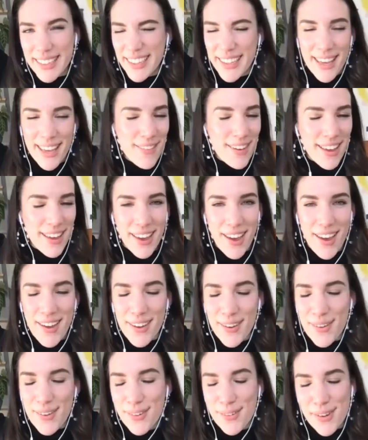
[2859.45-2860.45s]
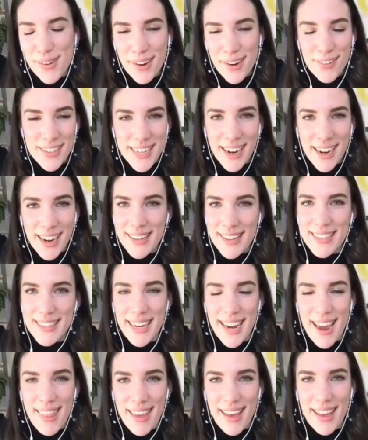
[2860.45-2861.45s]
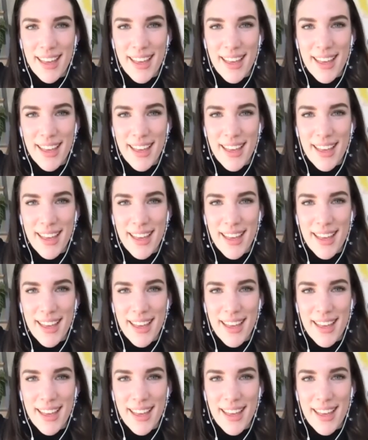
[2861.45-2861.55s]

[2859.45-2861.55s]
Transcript: Give it a go, you all look ridiculous together.